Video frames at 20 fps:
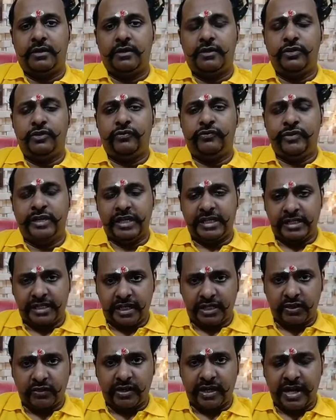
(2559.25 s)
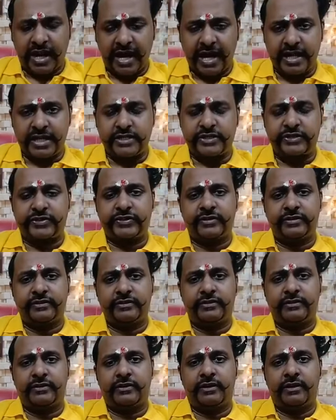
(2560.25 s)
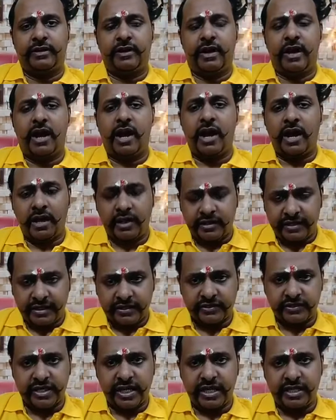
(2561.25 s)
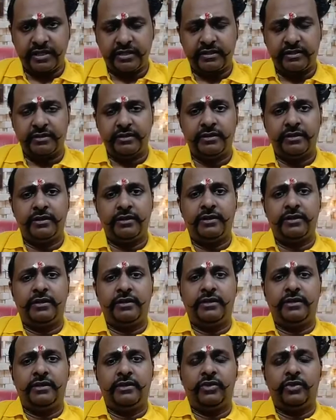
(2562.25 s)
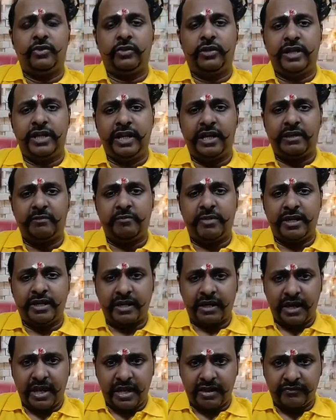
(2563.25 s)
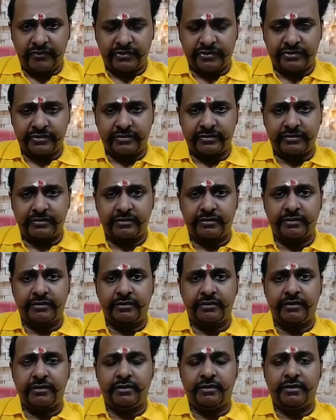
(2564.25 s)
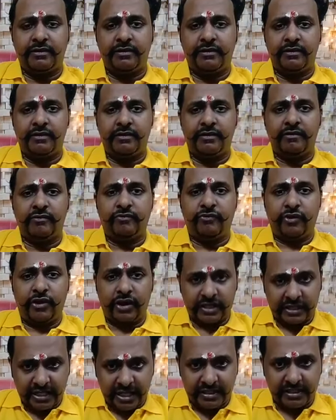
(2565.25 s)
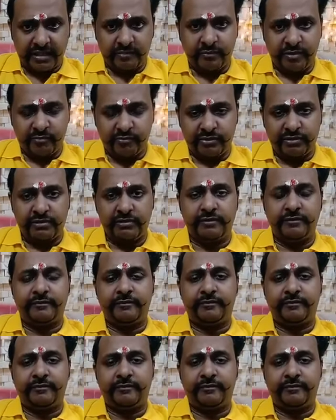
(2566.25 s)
you feel that your hands are destined to create better lives for the other people,